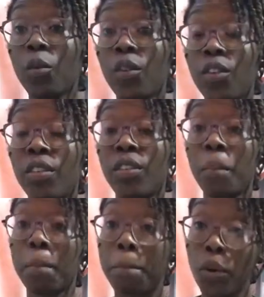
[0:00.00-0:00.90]
which is the
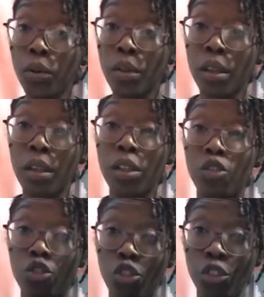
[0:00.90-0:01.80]
Ponte
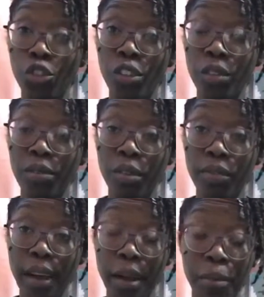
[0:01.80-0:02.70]
jersey
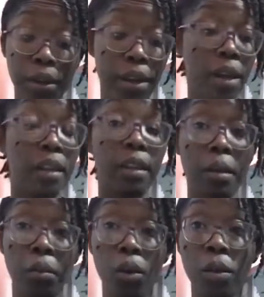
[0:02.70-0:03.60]
fabric that I
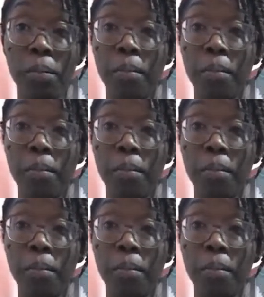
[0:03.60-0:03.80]
bought